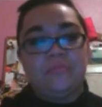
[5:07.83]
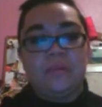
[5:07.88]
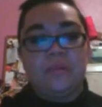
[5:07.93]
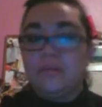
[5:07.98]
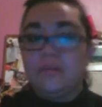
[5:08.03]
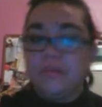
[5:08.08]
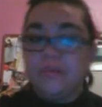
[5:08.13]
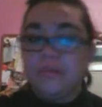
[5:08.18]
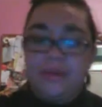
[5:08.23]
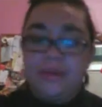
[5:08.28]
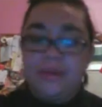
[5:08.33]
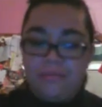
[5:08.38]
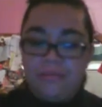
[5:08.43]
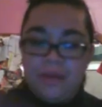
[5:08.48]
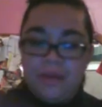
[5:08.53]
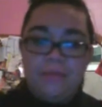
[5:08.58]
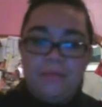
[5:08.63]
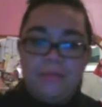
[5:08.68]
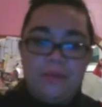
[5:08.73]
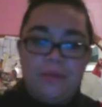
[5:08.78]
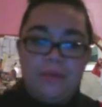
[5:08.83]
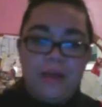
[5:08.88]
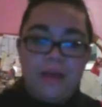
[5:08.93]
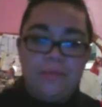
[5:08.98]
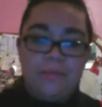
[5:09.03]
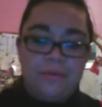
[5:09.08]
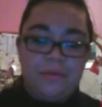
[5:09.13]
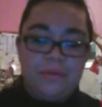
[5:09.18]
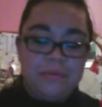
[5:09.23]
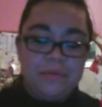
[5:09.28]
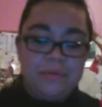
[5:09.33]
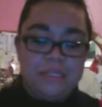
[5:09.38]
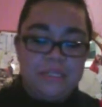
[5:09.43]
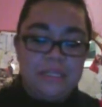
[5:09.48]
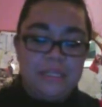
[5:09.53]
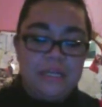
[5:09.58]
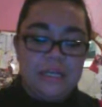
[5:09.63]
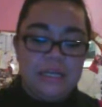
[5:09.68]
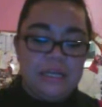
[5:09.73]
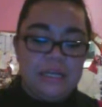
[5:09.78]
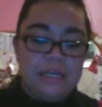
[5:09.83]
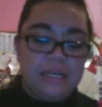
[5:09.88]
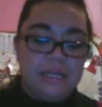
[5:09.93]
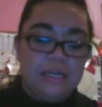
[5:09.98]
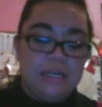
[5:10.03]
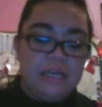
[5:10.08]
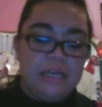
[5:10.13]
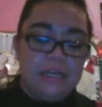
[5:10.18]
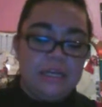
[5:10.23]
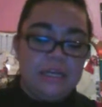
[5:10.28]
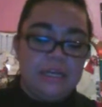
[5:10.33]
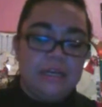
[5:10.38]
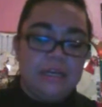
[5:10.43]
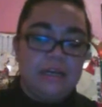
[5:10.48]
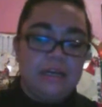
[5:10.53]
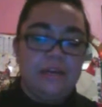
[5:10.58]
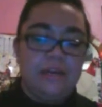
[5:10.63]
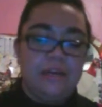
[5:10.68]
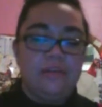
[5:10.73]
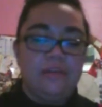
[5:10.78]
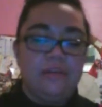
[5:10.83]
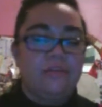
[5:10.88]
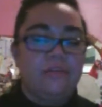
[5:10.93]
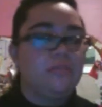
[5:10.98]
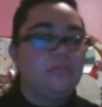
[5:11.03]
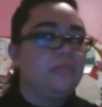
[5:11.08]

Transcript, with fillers: on my Bible app, I was like, I,